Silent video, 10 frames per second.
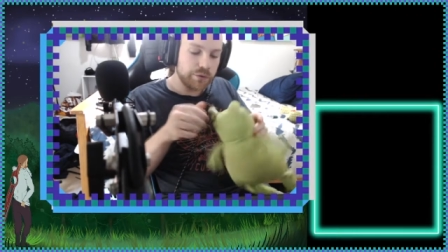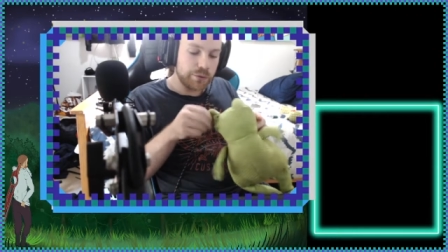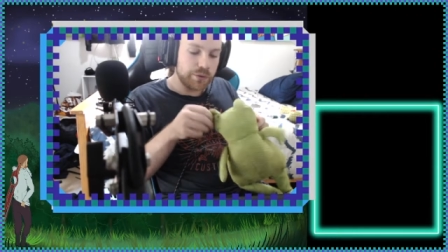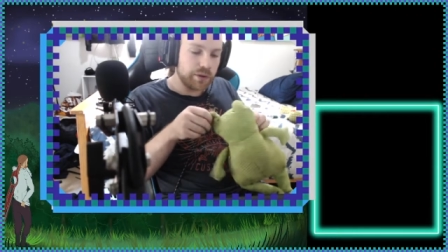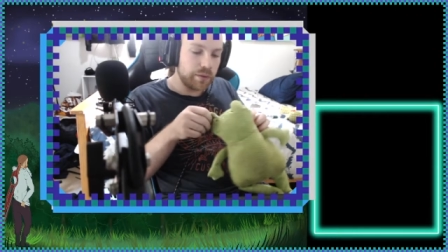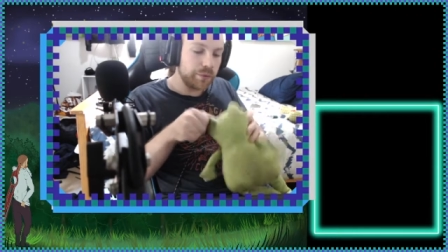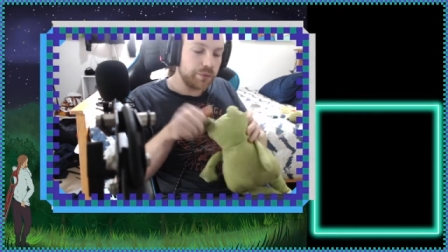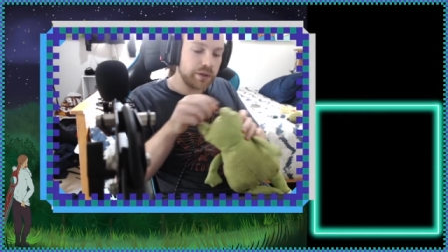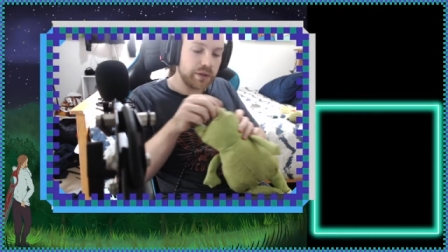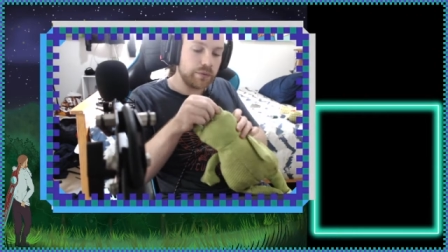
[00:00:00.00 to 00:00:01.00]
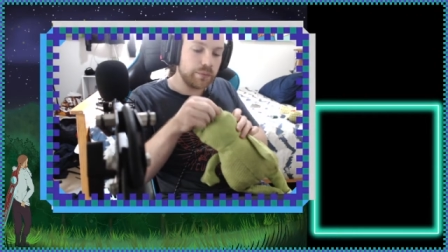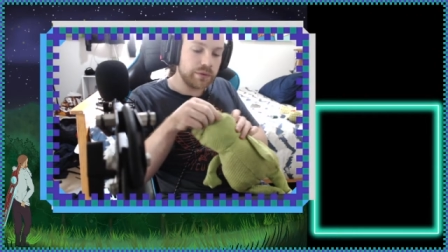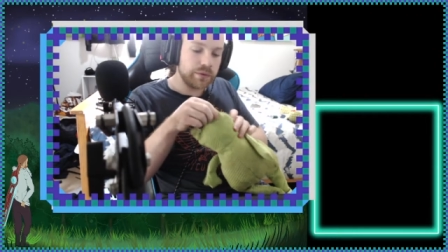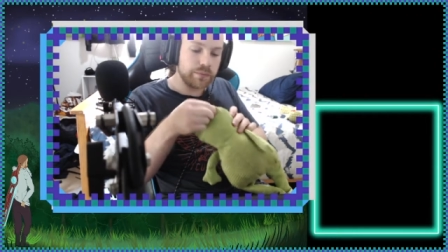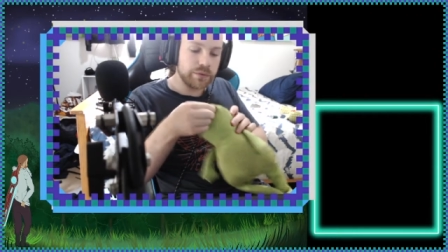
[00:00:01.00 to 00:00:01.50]
chew on the eyeball again
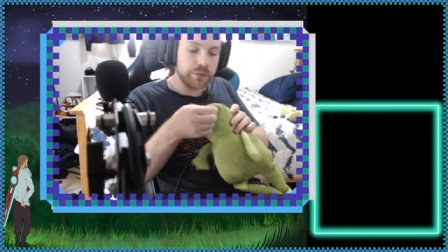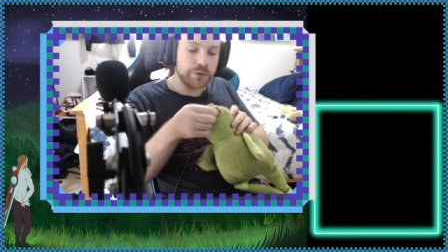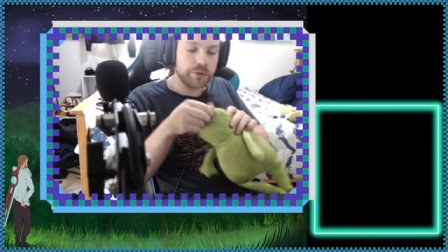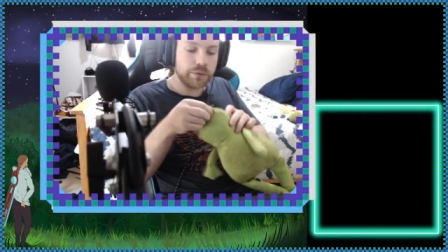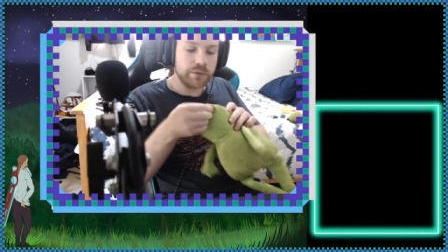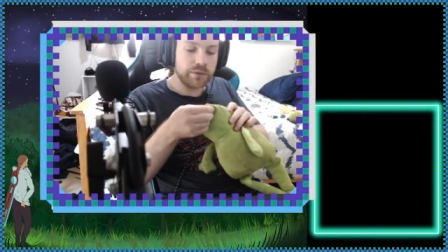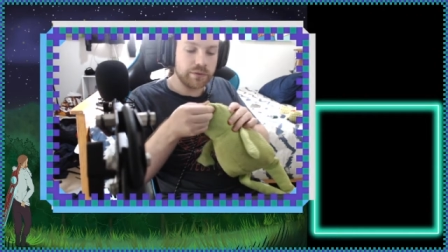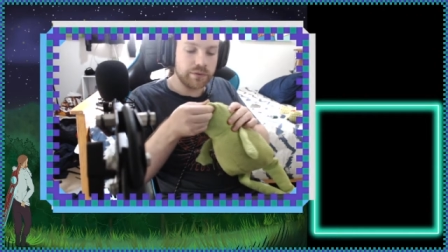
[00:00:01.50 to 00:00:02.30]
with some squish to it.